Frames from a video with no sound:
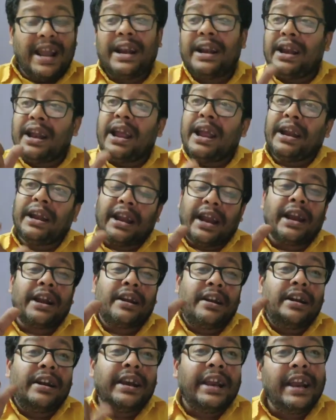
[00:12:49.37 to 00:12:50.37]

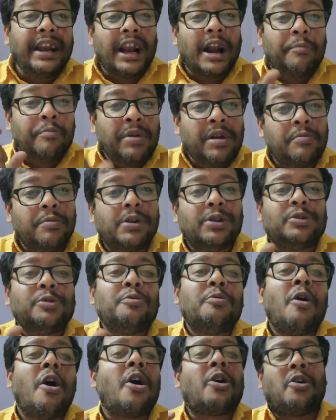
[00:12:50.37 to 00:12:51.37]
It needed people
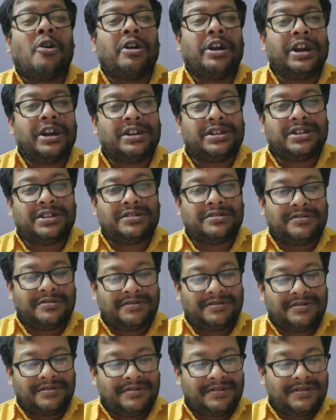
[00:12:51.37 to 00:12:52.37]
to walk on it.
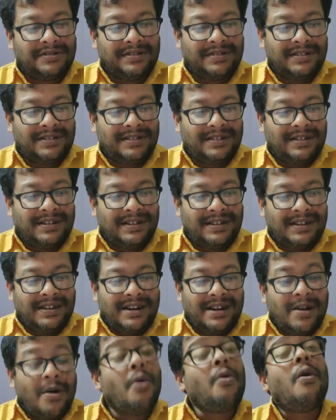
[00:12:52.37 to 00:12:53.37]

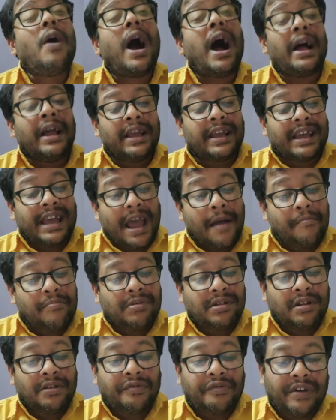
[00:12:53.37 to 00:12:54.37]
Oh, I
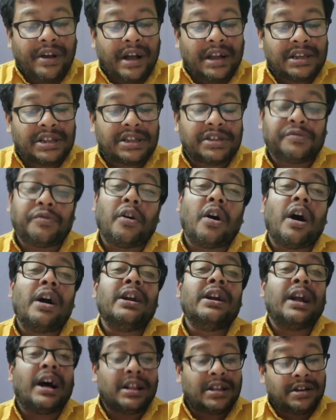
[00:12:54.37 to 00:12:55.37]
kept the first for
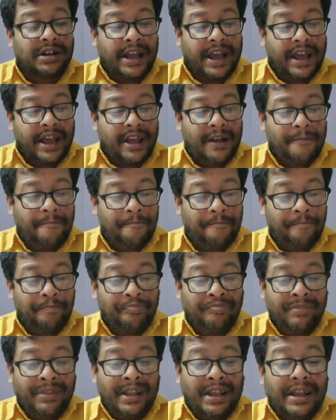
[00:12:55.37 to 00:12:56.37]
another day,
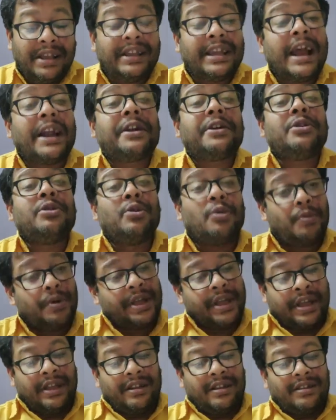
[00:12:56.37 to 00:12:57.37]
yet
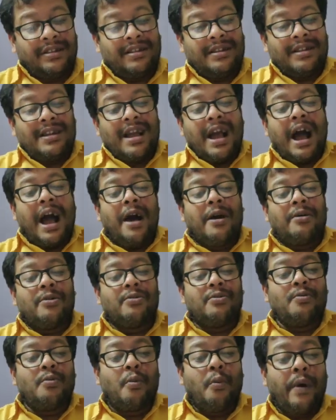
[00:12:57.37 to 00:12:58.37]
knowing
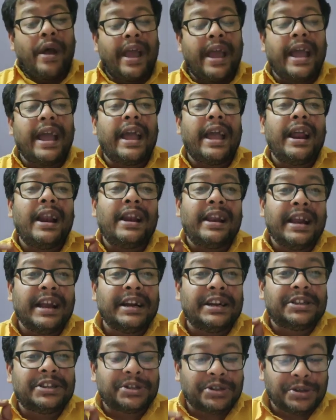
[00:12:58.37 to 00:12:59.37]
how way
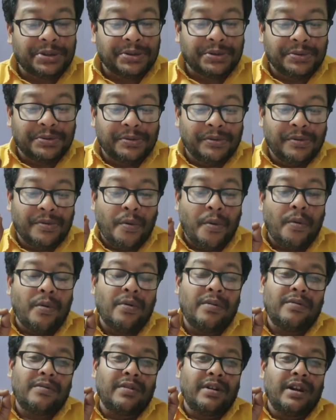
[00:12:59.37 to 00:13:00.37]
leads
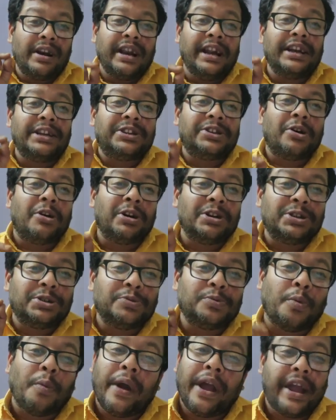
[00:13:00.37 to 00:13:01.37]
on
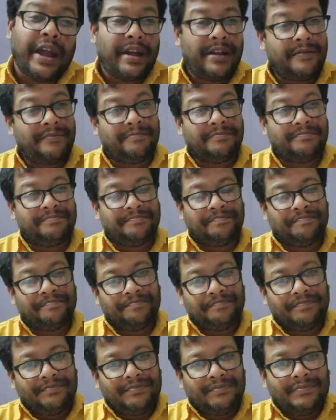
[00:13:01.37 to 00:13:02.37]
to way.
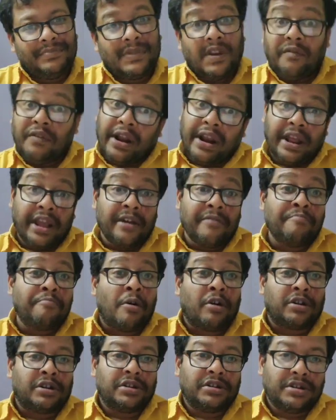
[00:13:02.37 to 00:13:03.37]
Very
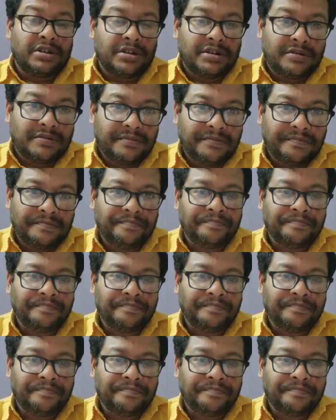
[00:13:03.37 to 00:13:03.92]
important.